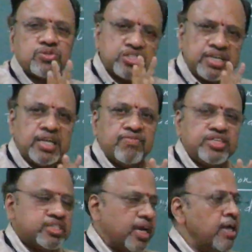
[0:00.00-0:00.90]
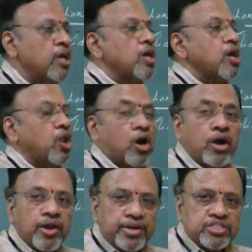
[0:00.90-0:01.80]
So generally we say a
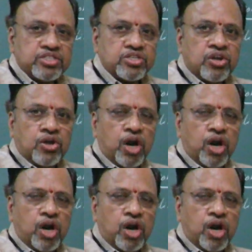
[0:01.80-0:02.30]
longer edges.